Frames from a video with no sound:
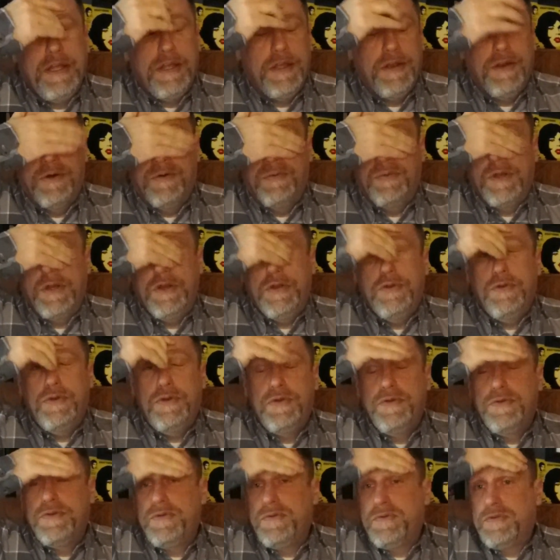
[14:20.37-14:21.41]
You know, we do
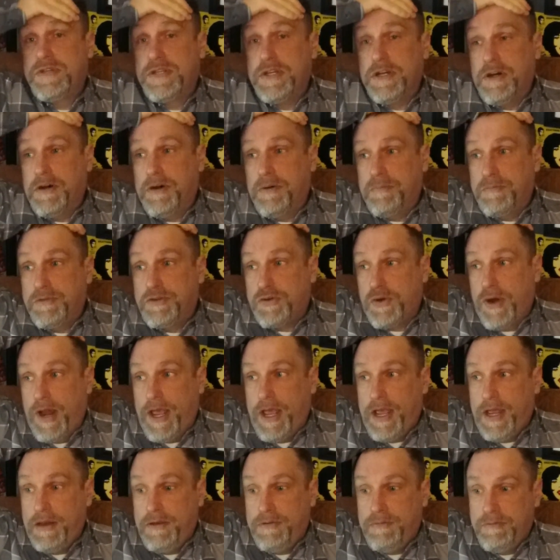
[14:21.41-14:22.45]
do some
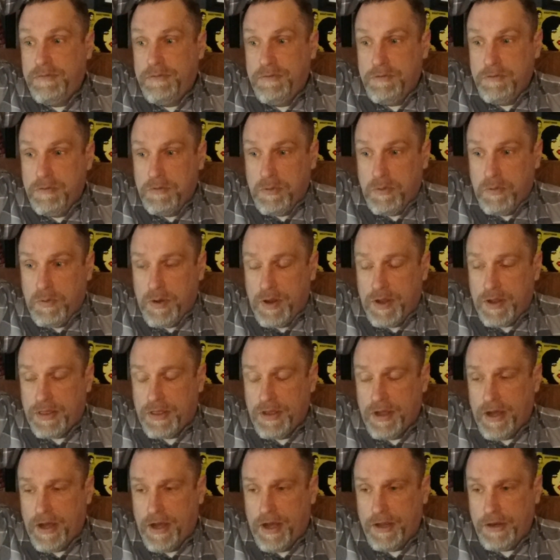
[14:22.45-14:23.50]
trade uh, with
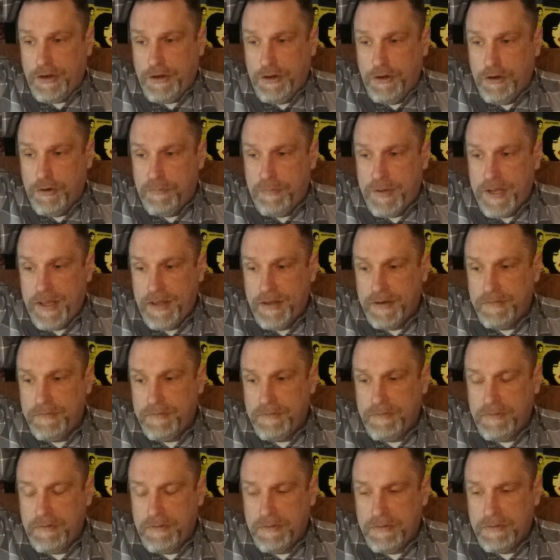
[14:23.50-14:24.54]
uh,
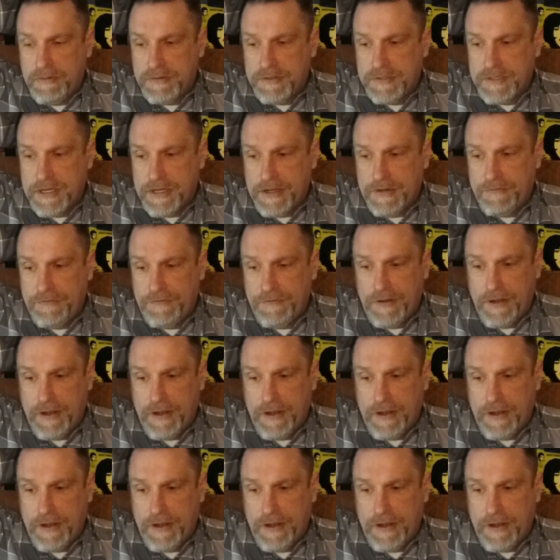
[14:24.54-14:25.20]
European uh, stuff.